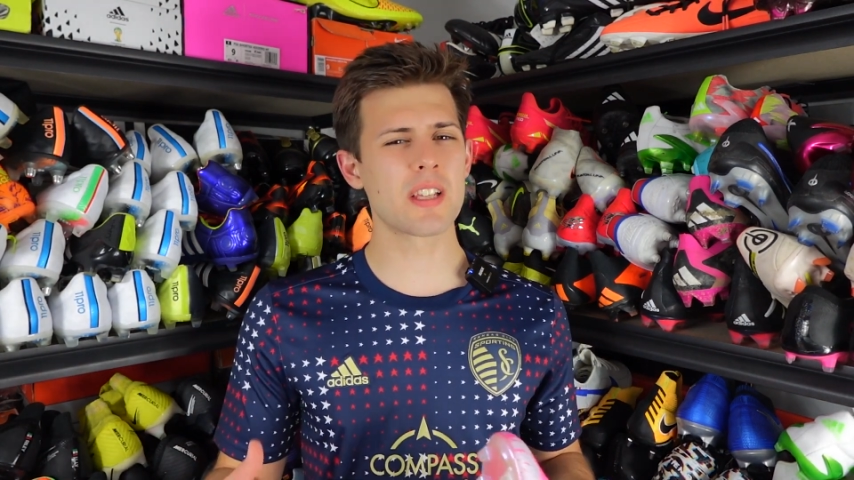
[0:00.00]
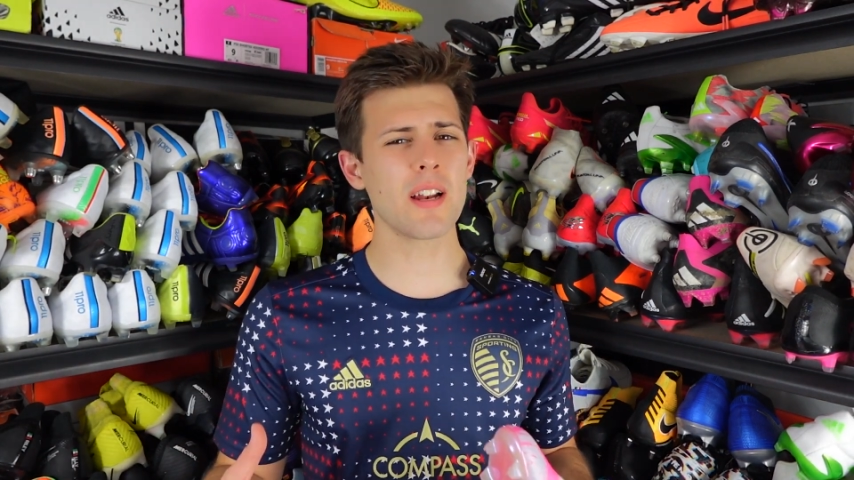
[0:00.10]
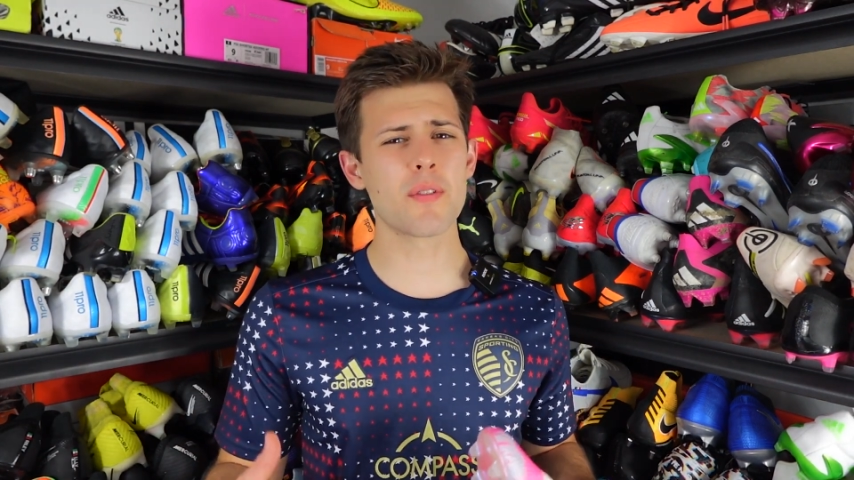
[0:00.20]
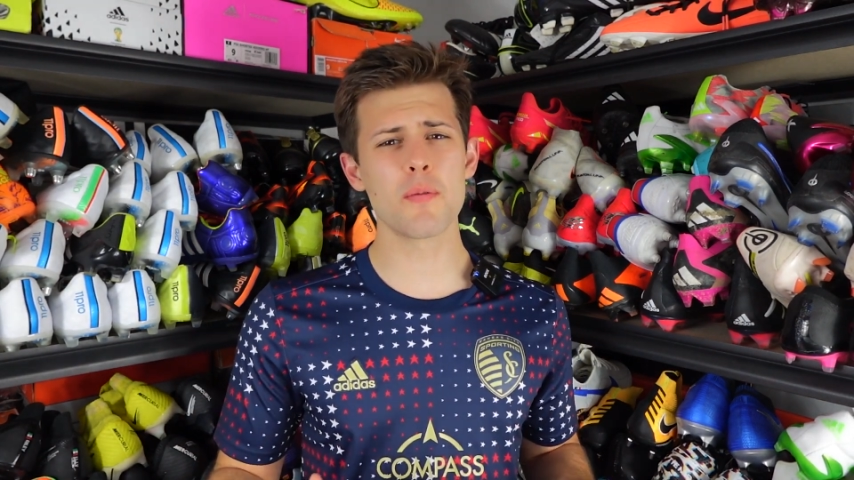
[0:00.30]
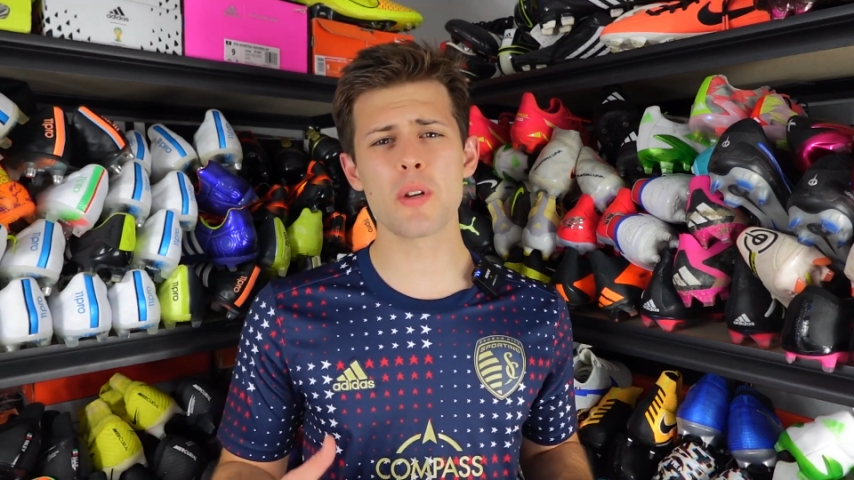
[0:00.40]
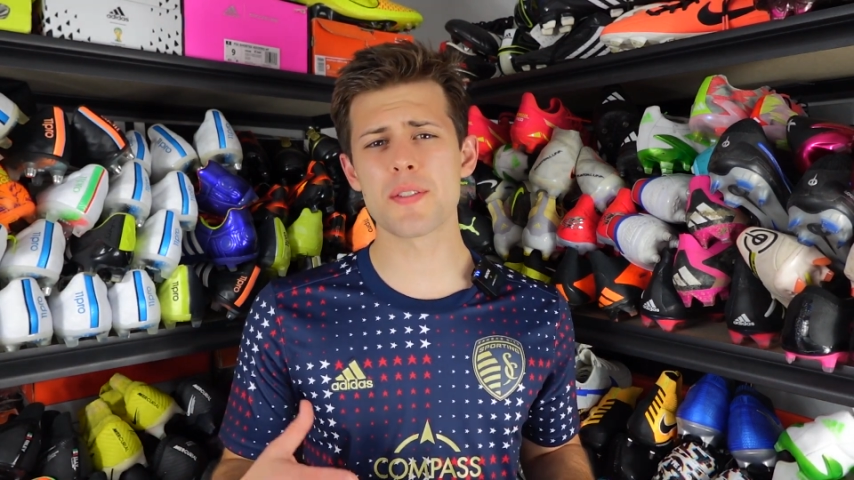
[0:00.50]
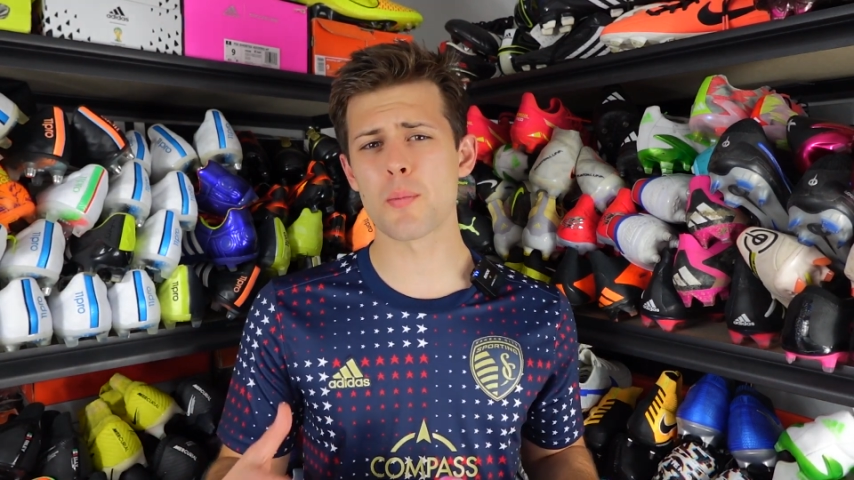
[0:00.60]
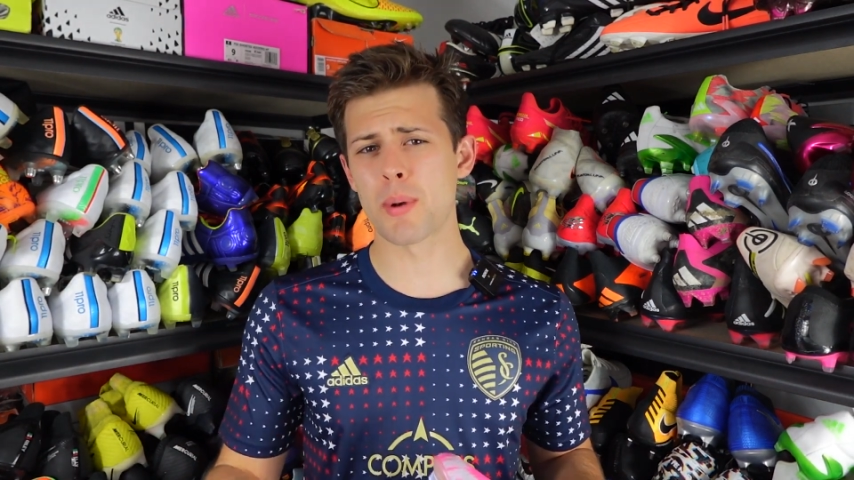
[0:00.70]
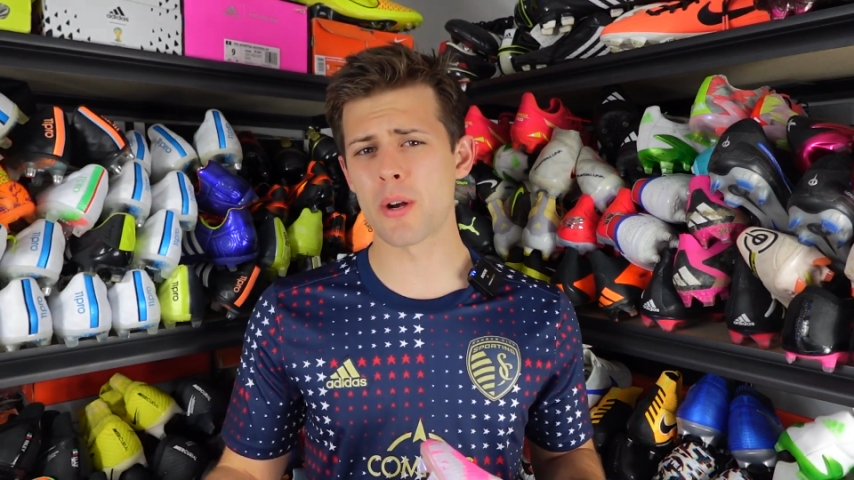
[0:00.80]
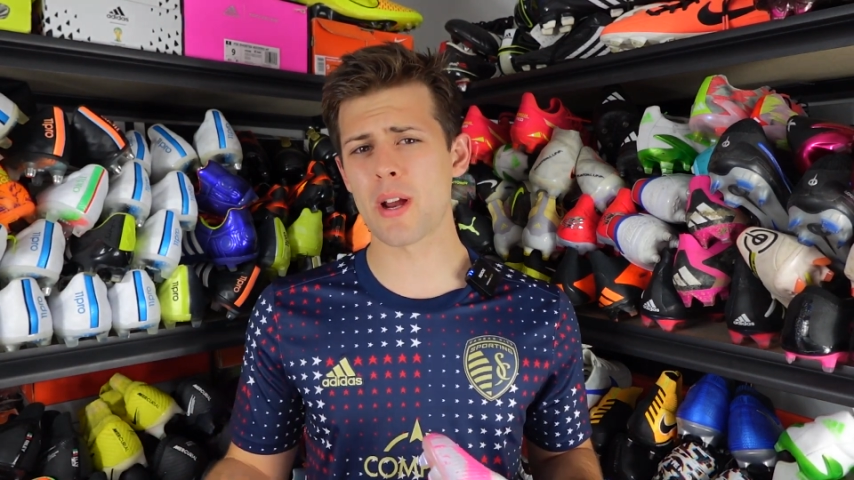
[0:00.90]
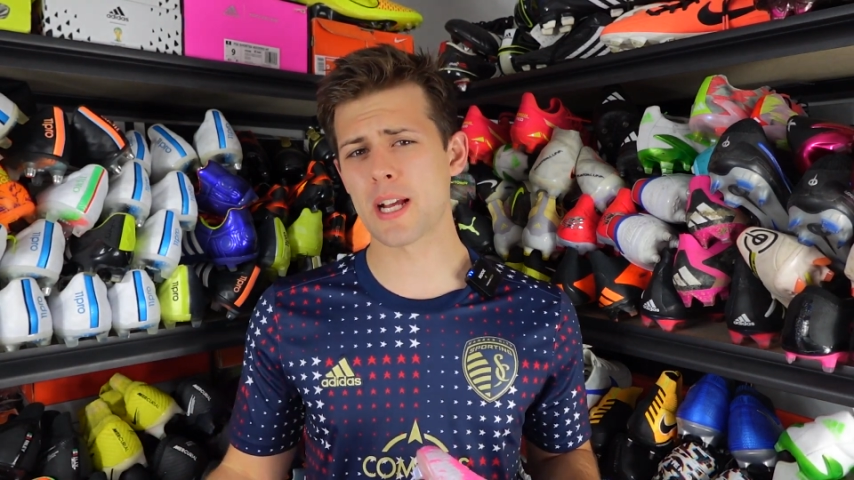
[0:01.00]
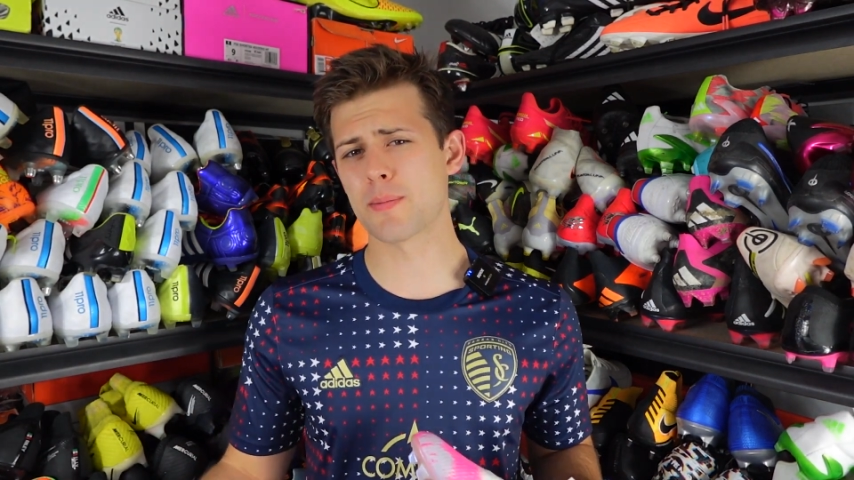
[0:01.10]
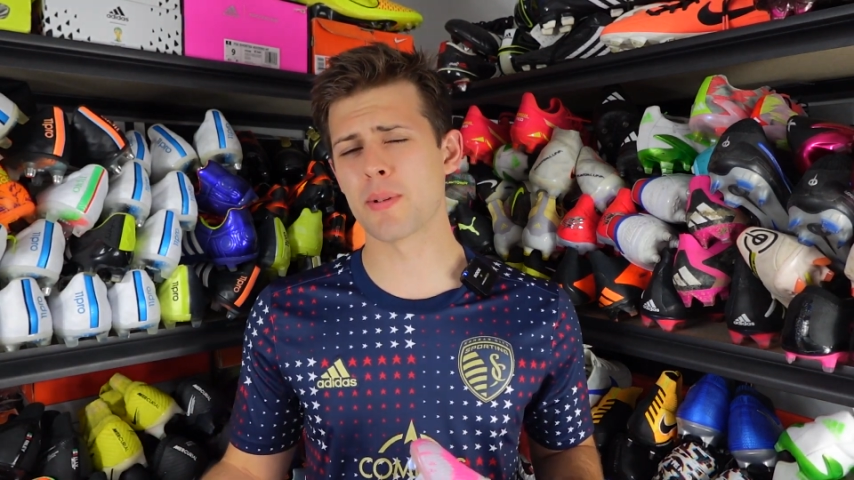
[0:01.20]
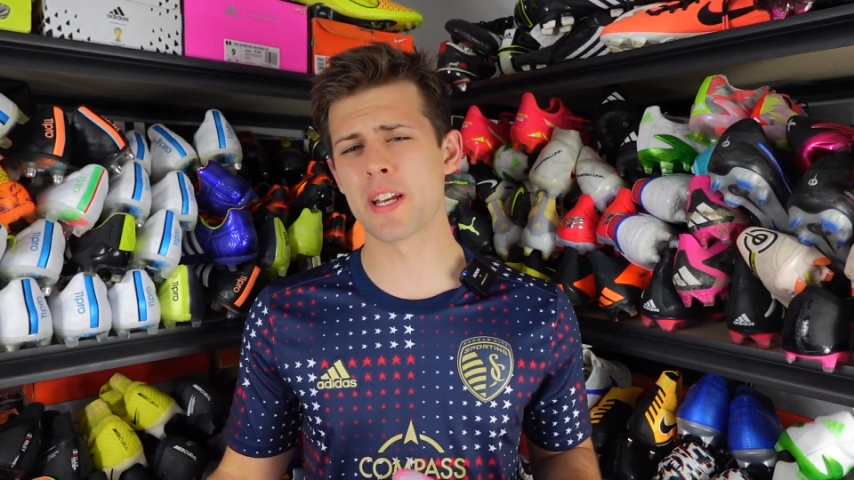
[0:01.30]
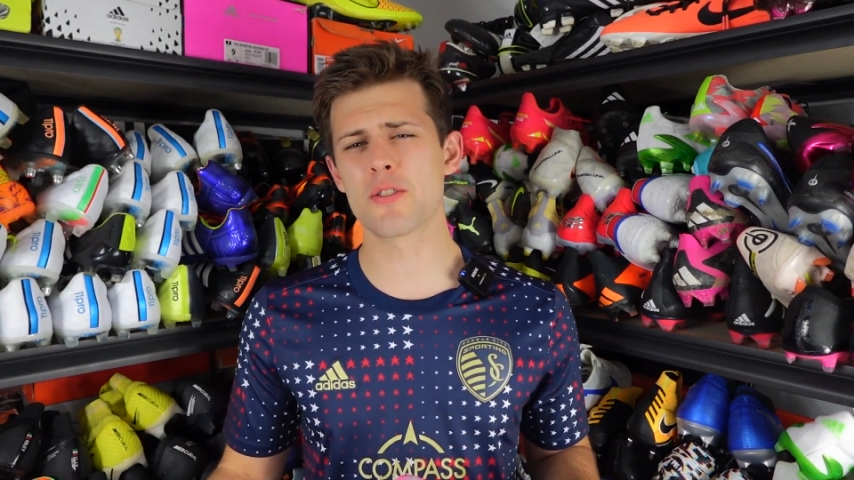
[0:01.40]
kind of give you guys a better
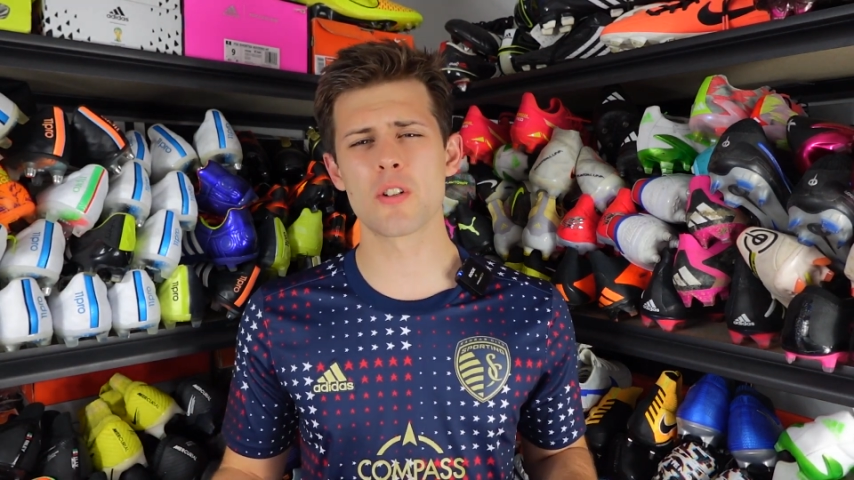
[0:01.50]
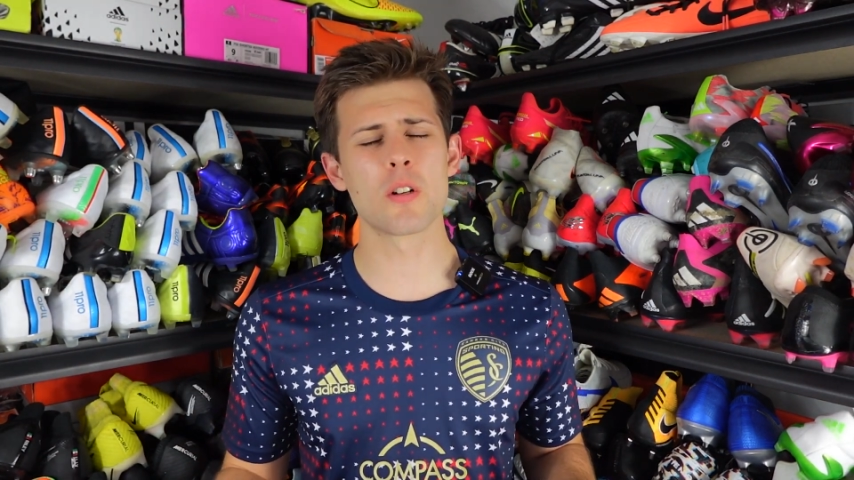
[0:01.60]
explanation